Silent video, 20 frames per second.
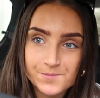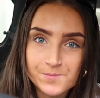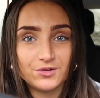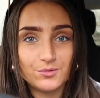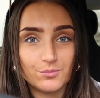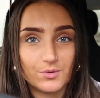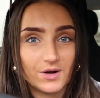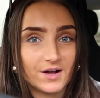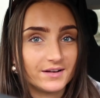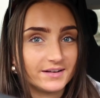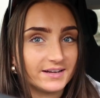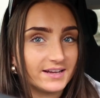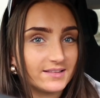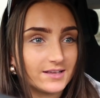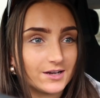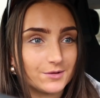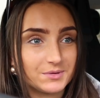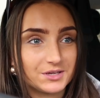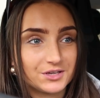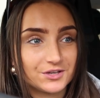If you work near that,
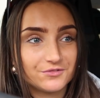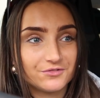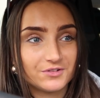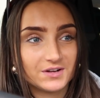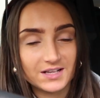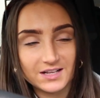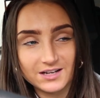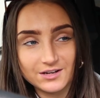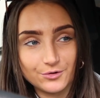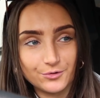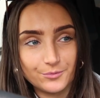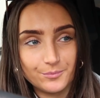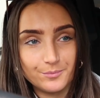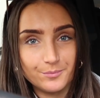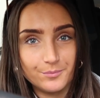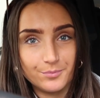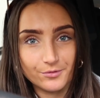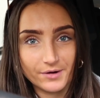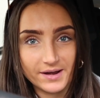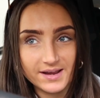it'd be good for like a little
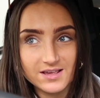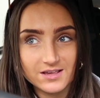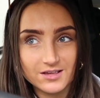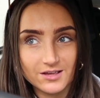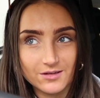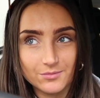break.